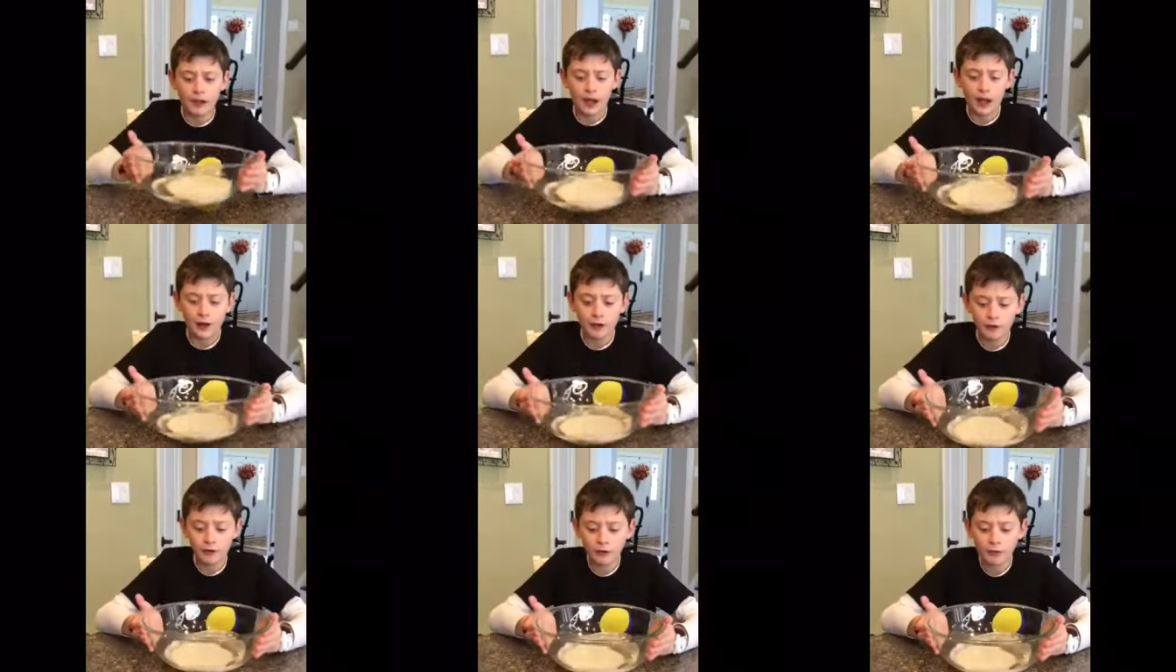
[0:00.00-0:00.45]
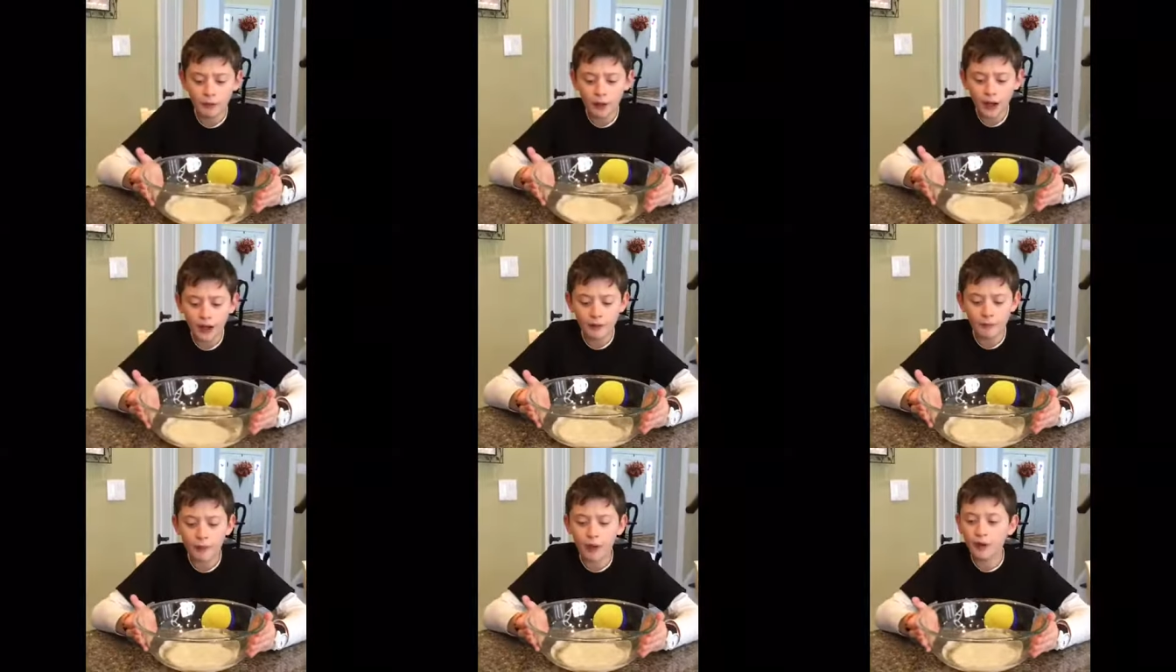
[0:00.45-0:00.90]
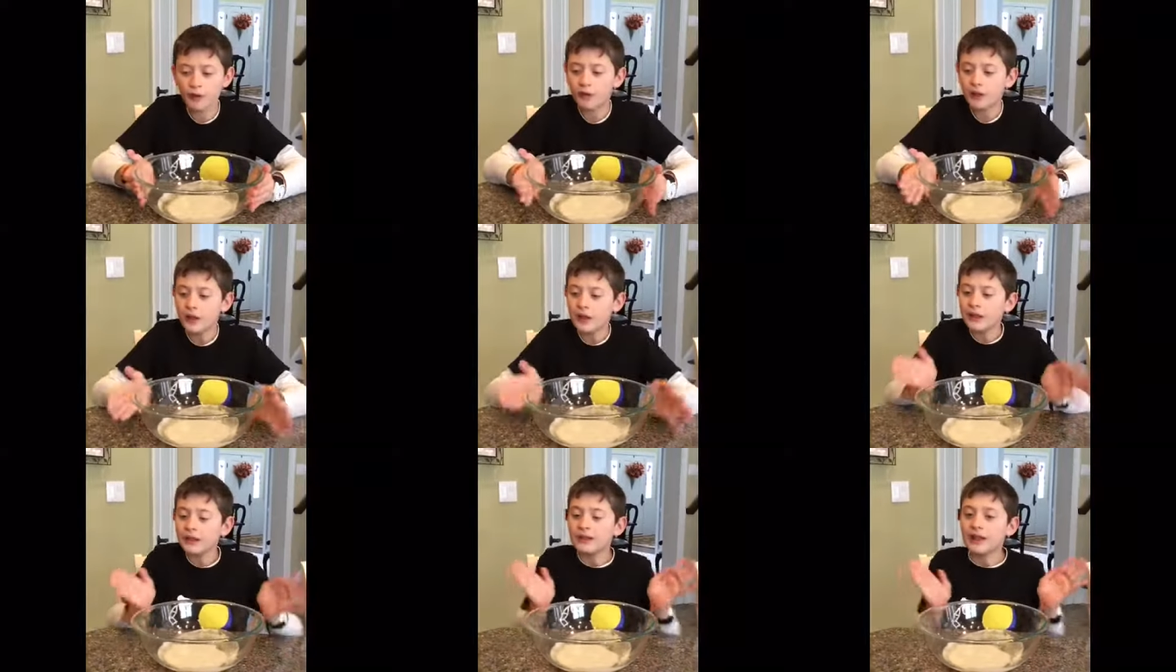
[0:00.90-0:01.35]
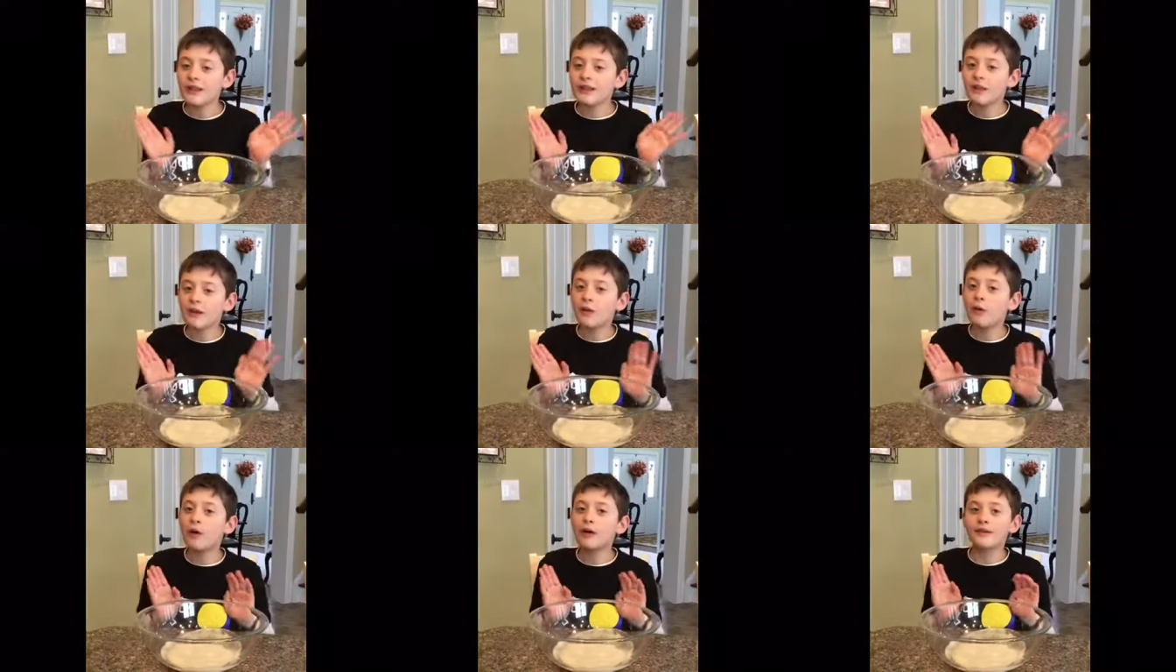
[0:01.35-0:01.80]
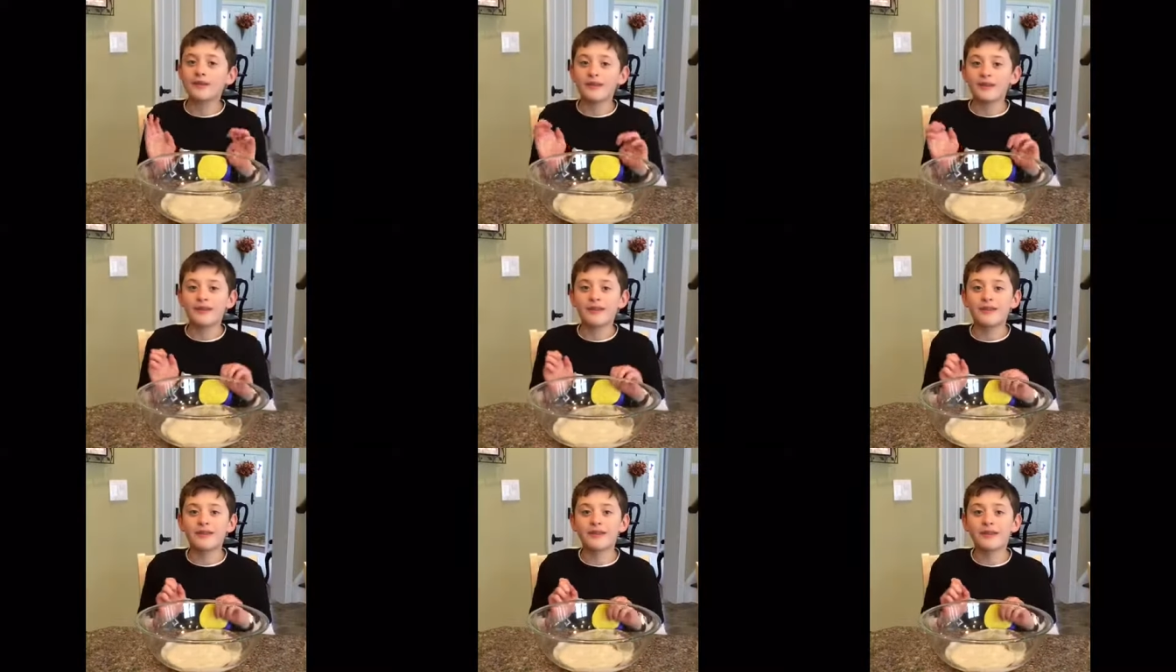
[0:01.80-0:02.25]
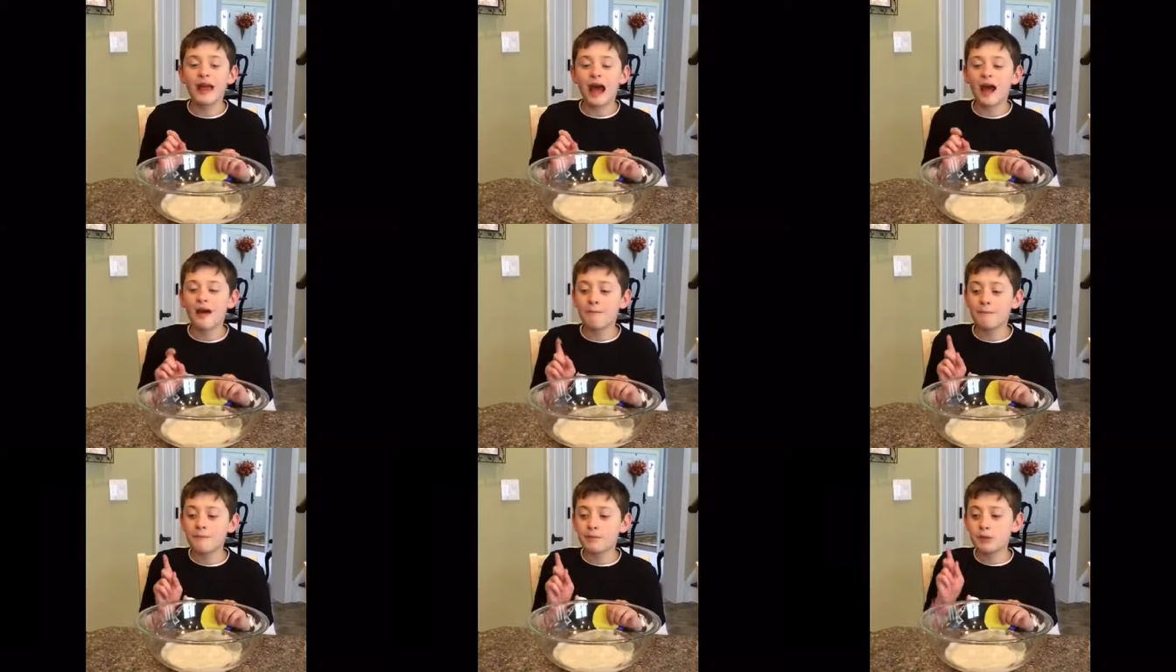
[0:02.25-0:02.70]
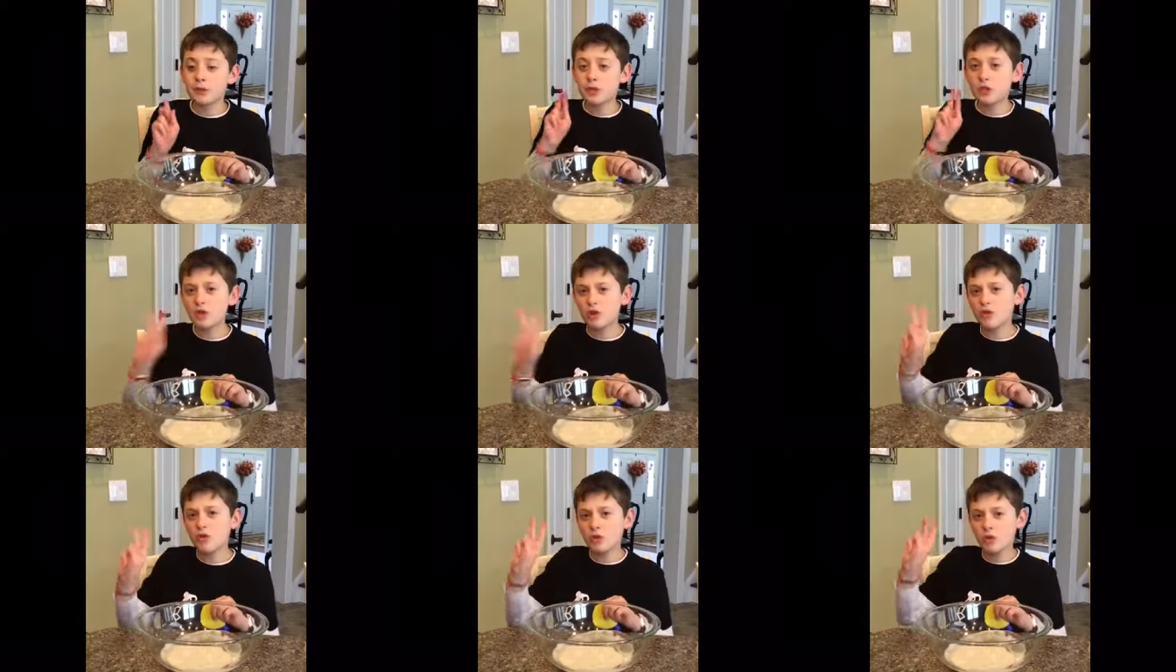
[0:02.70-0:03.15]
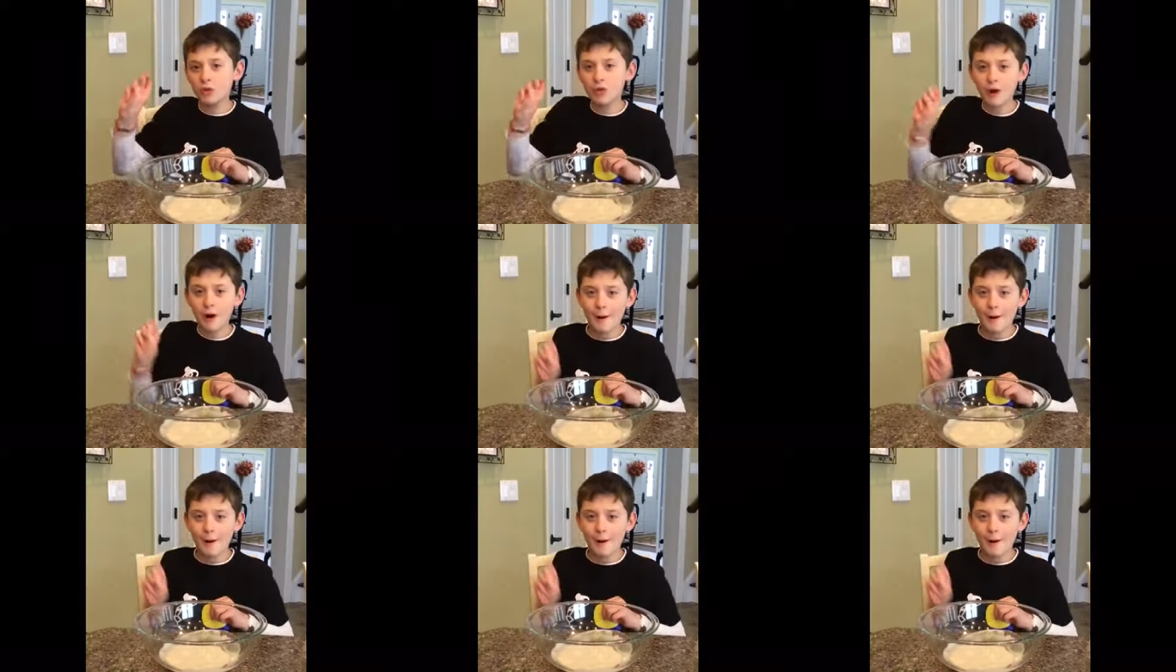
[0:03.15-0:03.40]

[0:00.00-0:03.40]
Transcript: I don't know why. Well, let's go on to step 2.